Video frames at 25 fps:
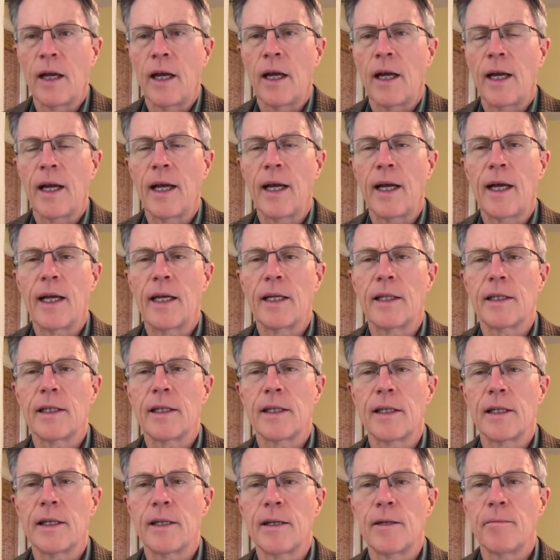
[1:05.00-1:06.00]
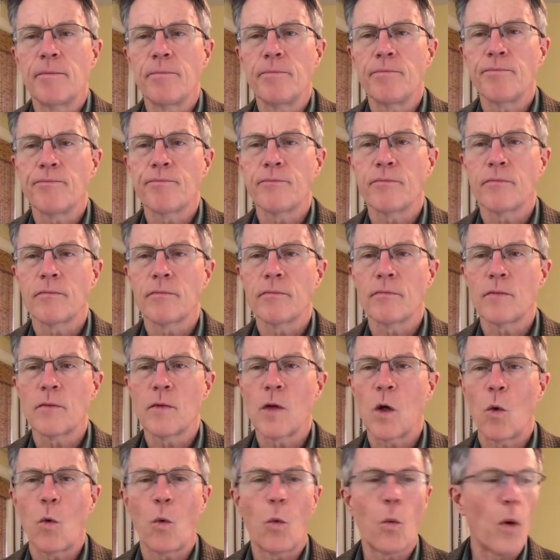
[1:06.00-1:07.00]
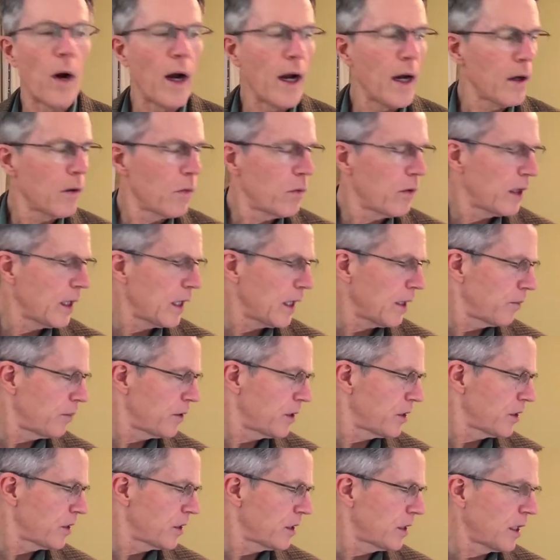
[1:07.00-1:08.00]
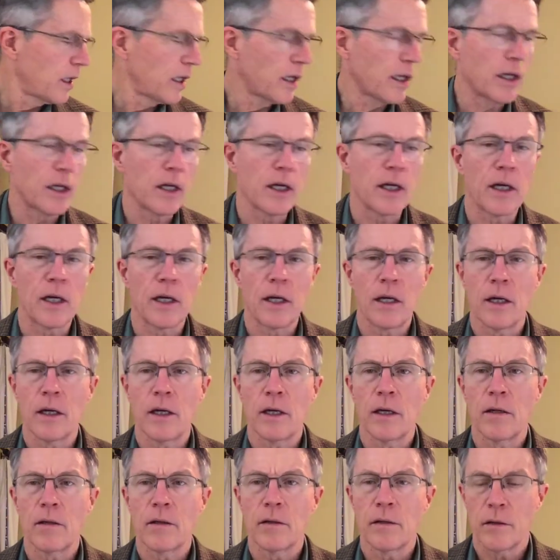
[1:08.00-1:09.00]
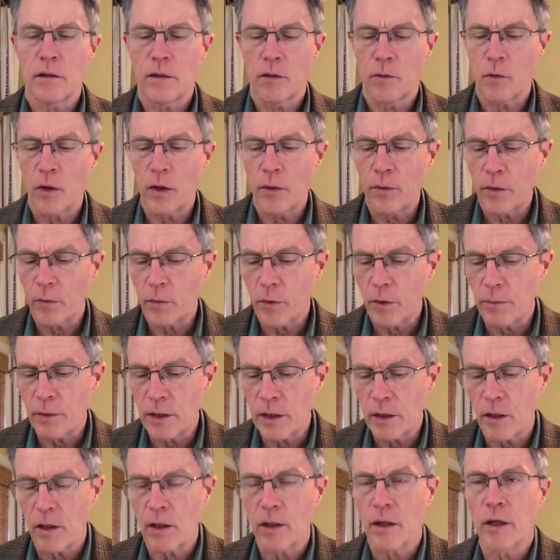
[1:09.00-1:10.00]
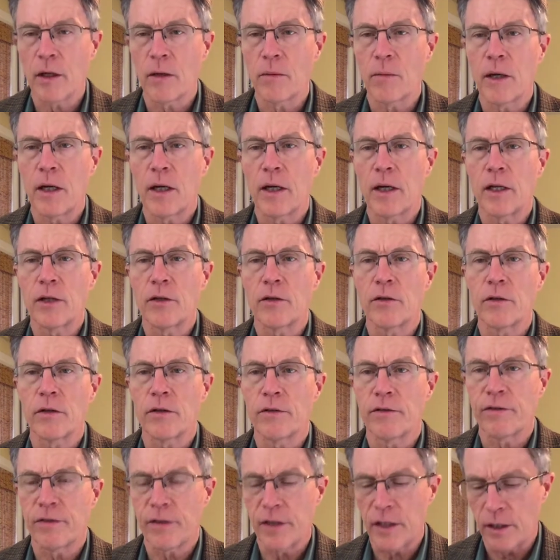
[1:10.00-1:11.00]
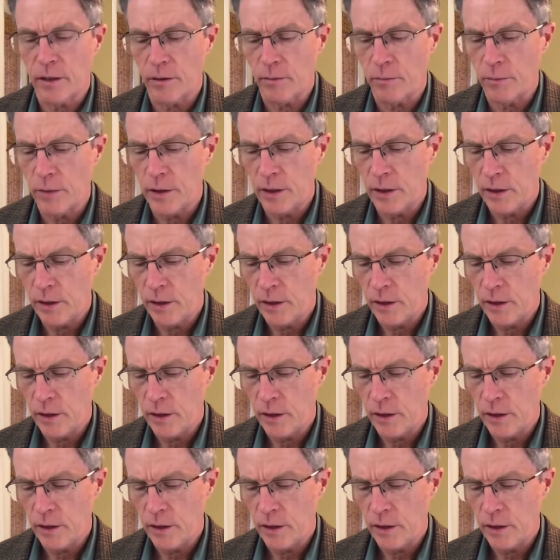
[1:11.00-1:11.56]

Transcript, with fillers: And um, why would I be studying, uh, or why would we be talking about atrial fib